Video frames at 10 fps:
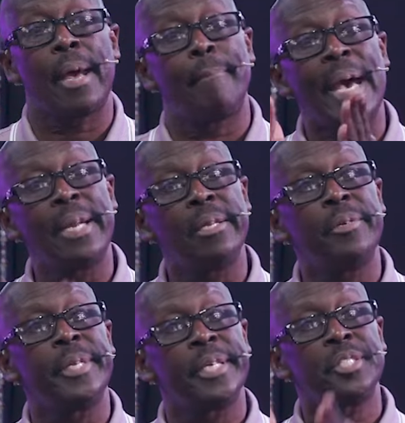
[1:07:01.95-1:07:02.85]
got my
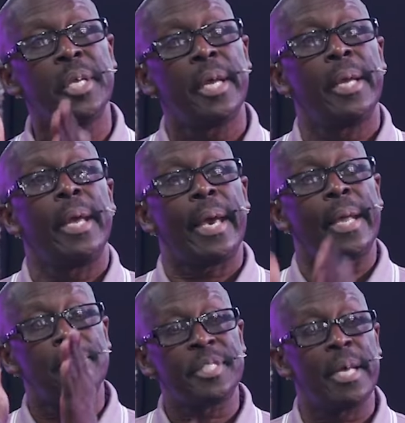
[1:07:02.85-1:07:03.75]
little niche,
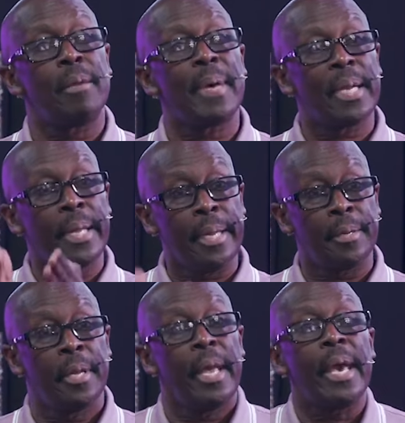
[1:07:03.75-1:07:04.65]
and I'm staying in my
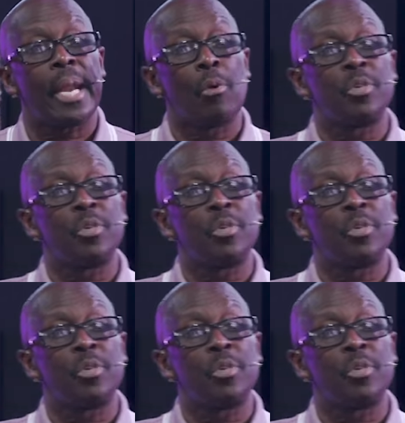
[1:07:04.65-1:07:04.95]
lane. And